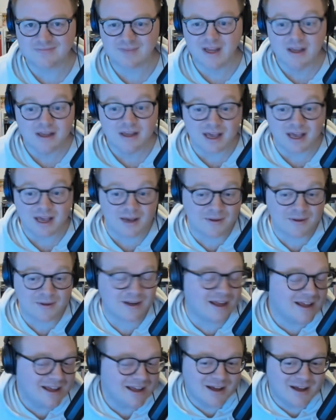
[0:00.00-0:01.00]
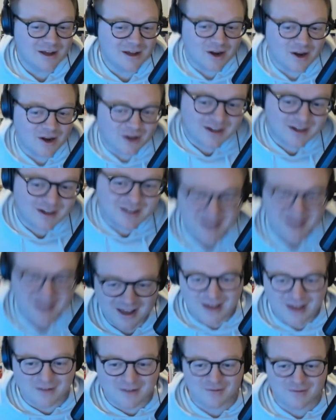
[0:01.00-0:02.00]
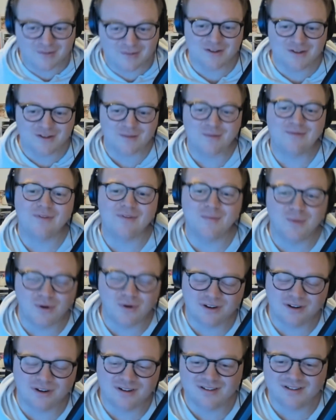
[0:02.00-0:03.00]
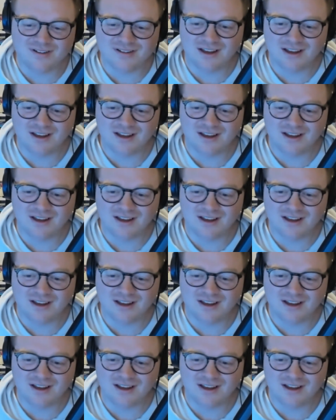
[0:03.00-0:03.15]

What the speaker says: Yeah, but luckily I have some of the more